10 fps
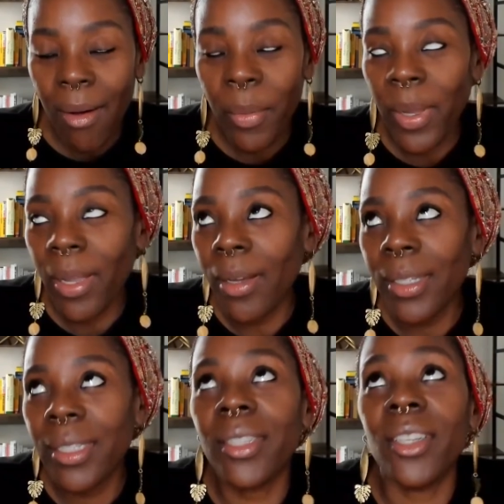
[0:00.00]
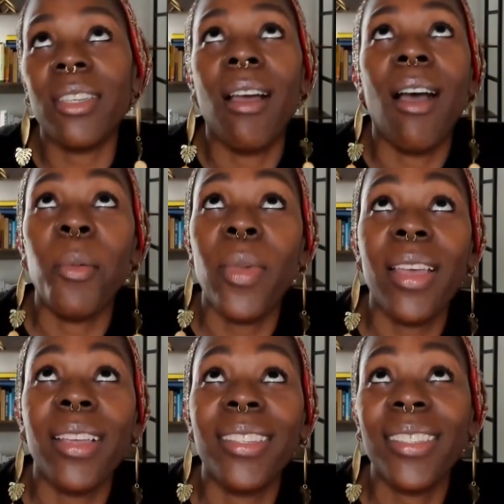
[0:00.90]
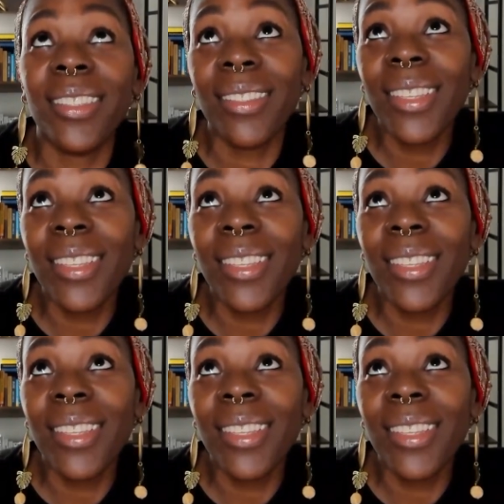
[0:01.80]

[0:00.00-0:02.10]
Oh my God, it's such a hot mess.